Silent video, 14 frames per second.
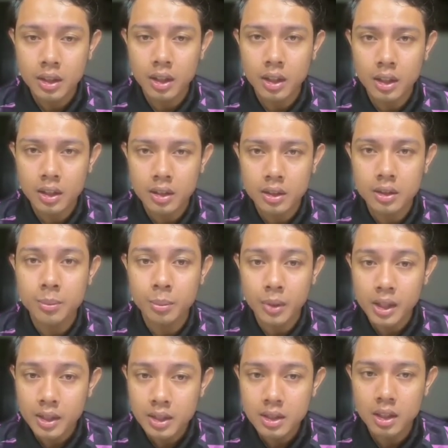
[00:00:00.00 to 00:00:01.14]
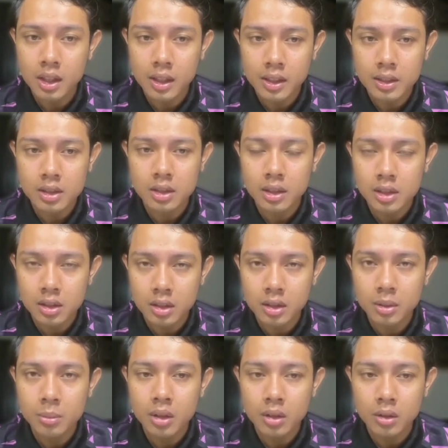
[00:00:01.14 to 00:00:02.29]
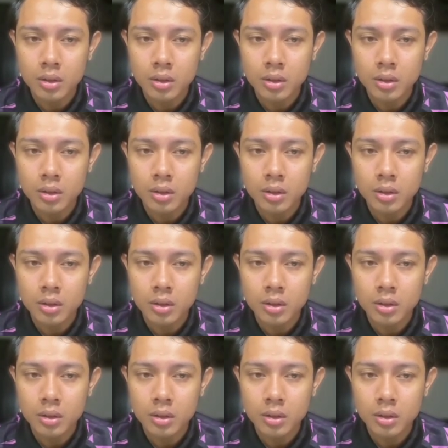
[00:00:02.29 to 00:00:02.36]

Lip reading: are a maze-like system